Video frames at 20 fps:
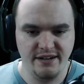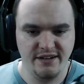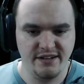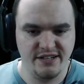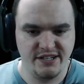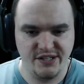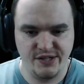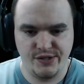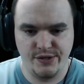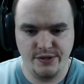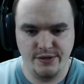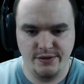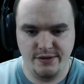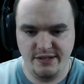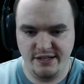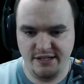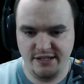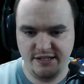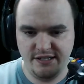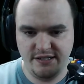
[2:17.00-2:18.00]

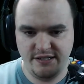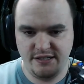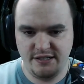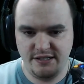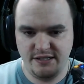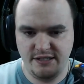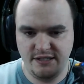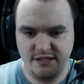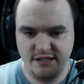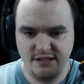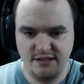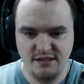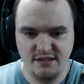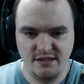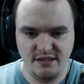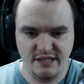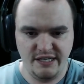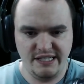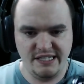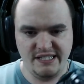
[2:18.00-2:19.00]
controller.
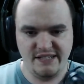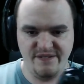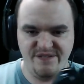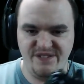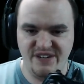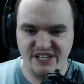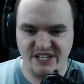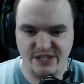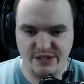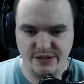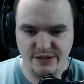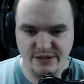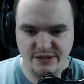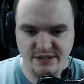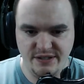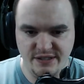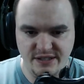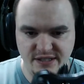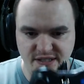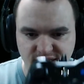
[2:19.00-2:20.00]
It's official.
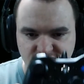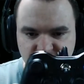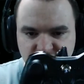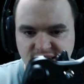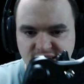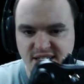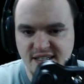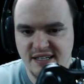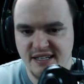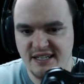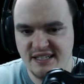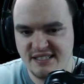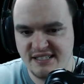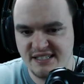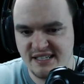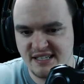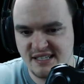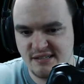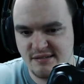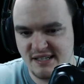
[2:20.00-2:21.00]
Has
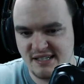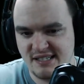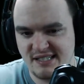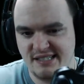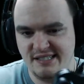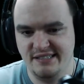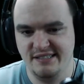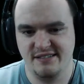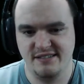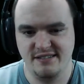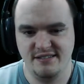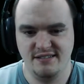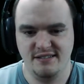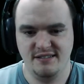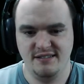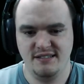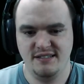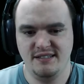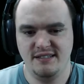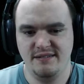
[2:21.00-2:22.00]
Xbox logo.
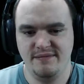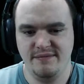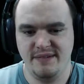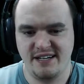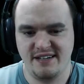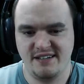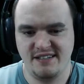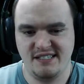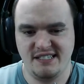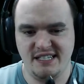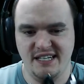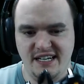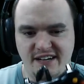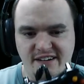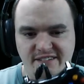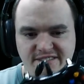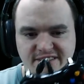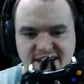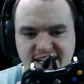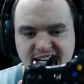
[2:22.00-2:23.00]

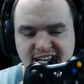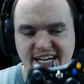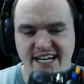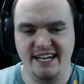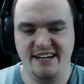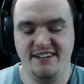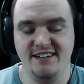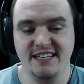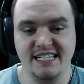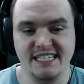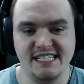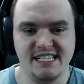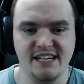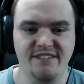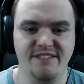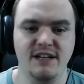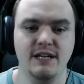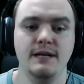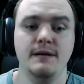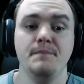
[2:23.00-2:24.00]
Microsoft. Yeah, all that
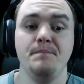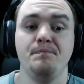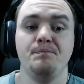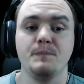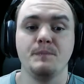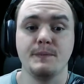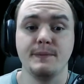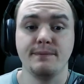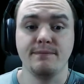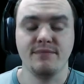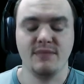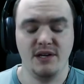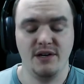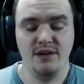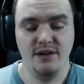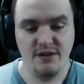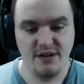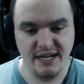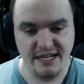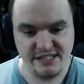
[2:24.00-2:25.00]
stuff.
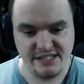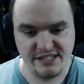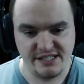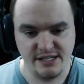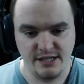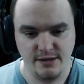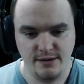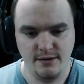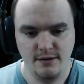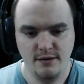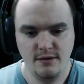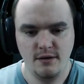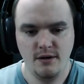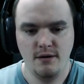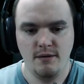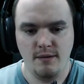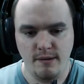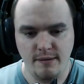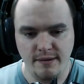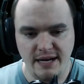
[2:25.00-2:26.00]
Okay, so
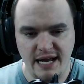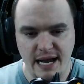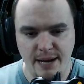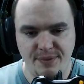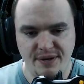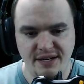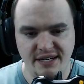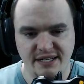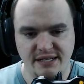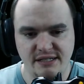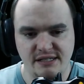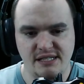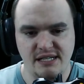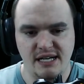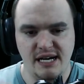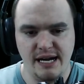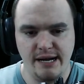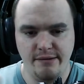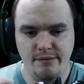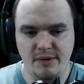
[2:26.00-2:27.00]
what would happen is
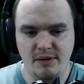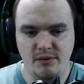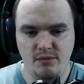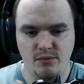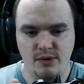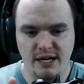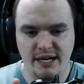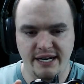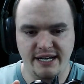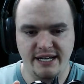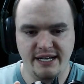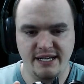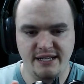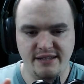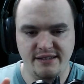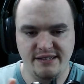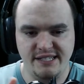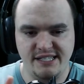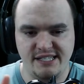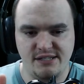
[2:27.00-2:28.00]
I would be running
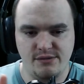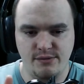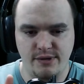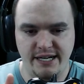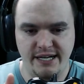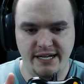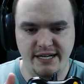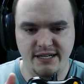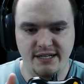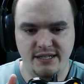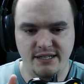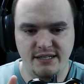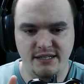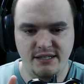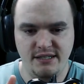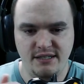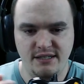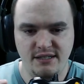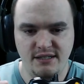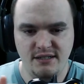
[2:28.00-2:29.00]
this way
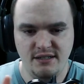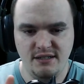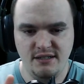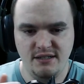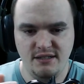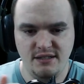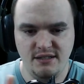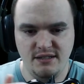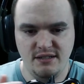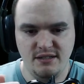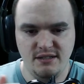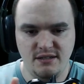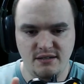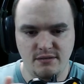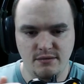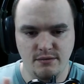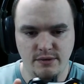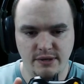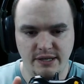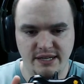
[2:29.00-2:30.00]

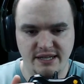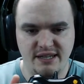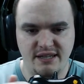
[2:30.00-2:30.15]
with,